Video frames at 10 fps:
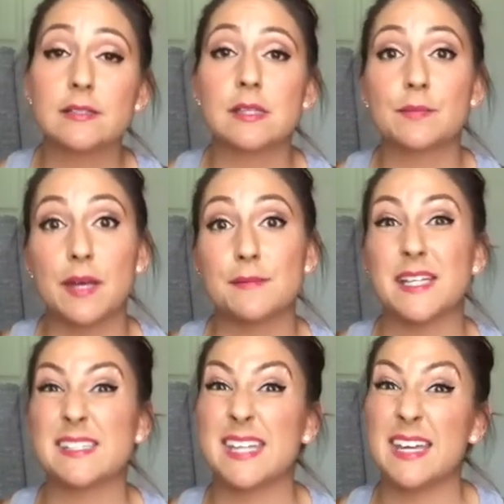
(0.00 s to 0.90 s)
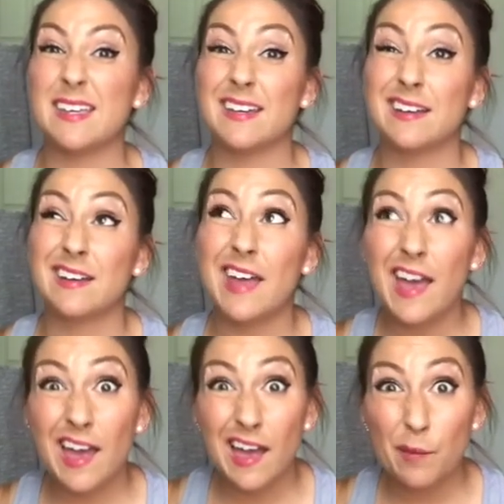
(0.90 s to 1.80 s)
Sometimes that's taking a
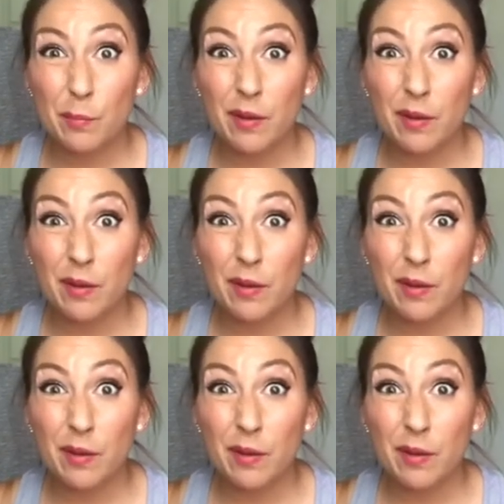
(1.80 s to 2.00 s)
nap,